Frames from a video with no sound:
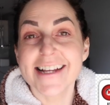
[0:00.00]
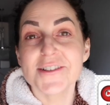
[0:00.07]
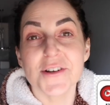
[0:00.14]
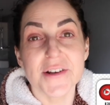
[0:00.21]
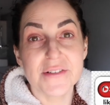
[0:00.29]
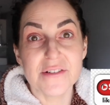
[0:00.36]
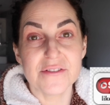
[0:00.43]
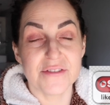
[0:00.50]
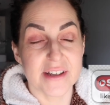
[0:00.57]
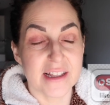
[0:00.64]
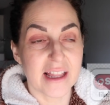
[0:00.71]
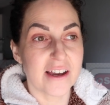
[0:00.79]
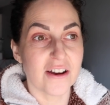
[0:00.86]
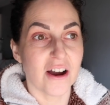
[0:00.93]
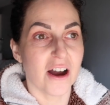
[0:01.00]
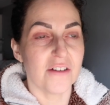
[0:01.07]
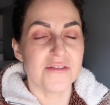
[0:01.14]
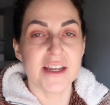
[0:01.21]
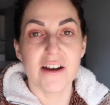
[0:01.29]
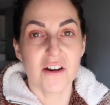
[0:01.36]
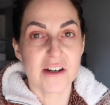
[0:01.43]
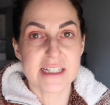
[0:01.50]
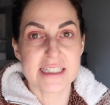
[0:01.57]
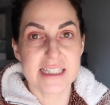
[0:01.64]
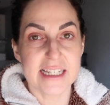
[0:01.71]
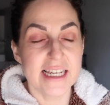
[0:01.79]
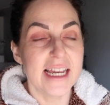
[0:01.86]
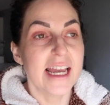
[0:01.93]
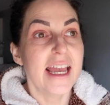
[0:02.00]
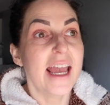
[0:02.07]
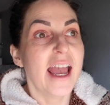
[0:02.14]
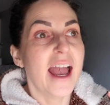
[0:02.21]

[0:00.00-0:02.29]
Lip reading: I don't even feel like coffee, honestly.